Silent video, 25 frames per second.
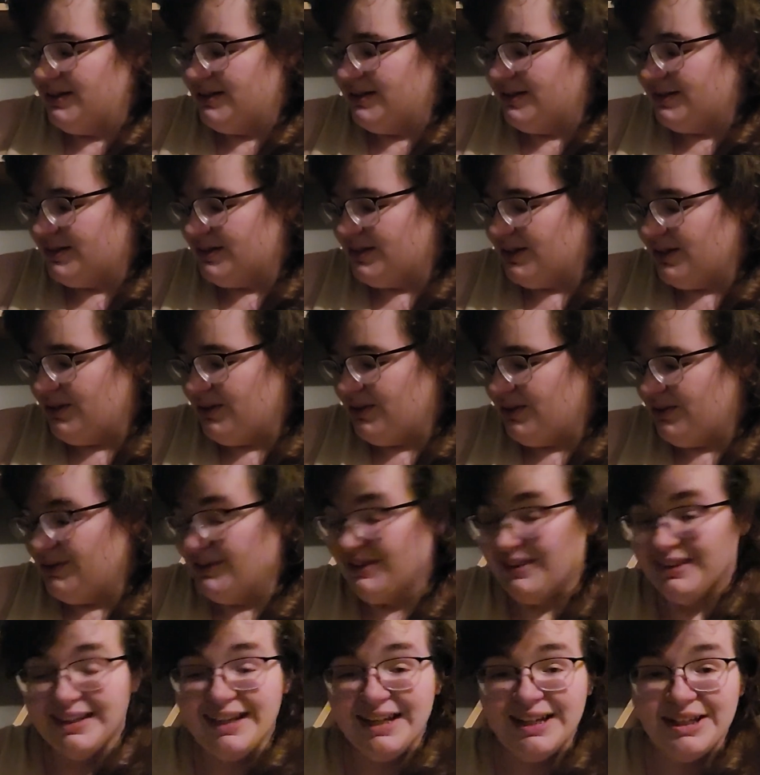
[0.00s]
So
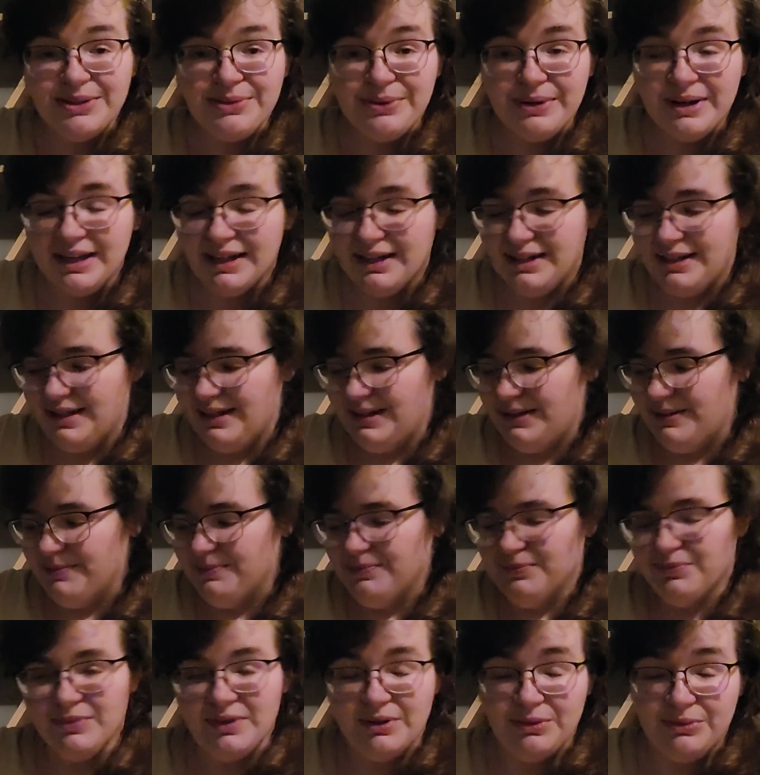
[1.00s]
that's what I did.
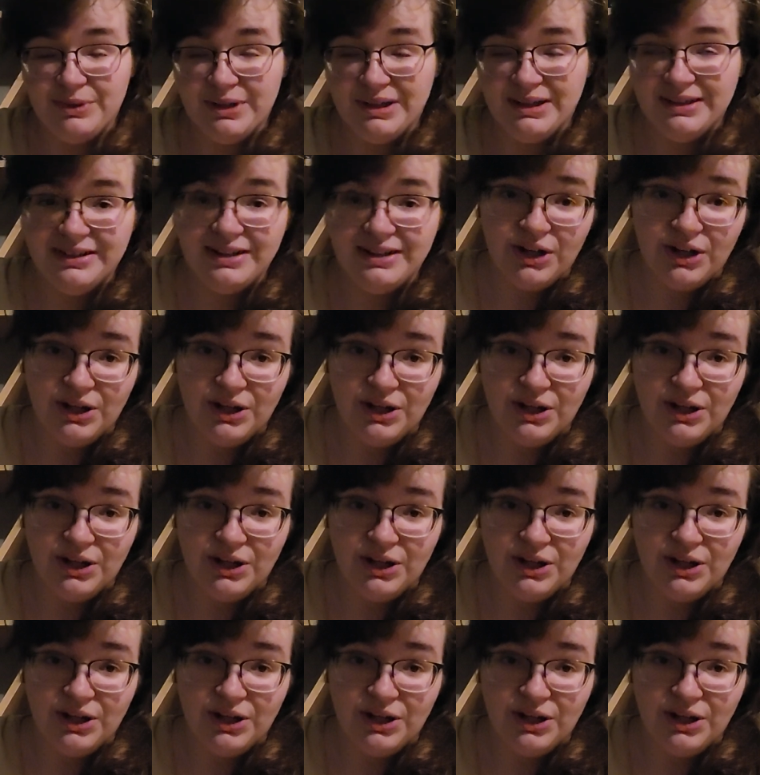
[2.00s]
Well,